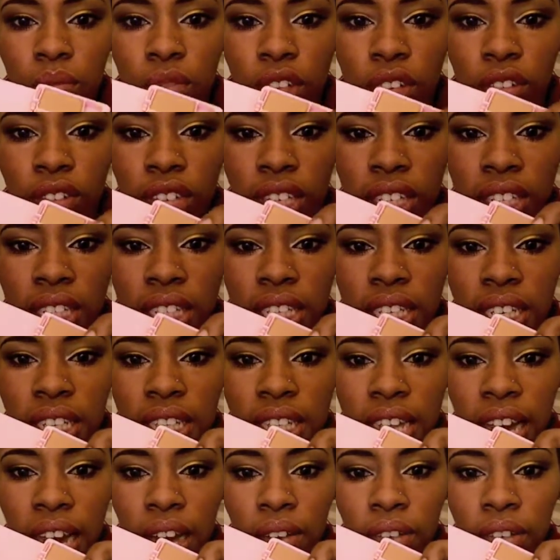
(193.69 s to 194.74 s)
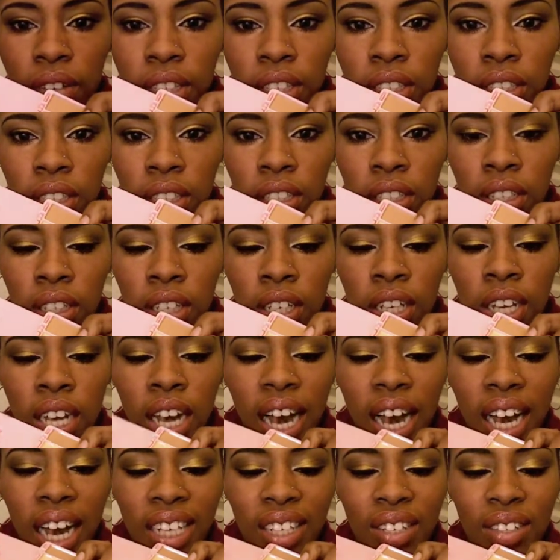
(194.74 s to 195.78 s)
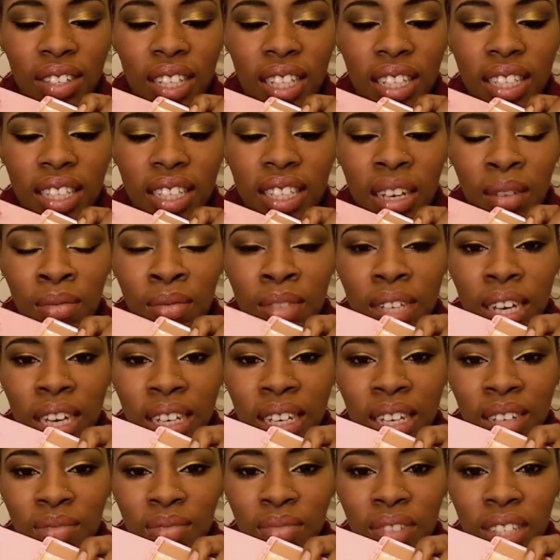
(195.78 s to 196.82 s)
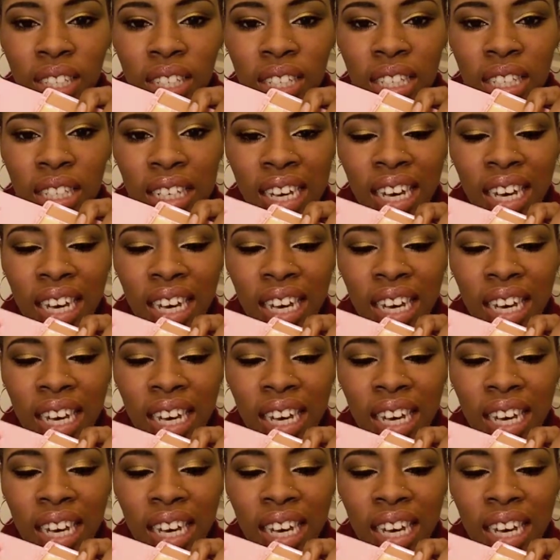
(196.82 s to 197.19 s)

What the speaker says: You can see it, that one. I use it sometimes.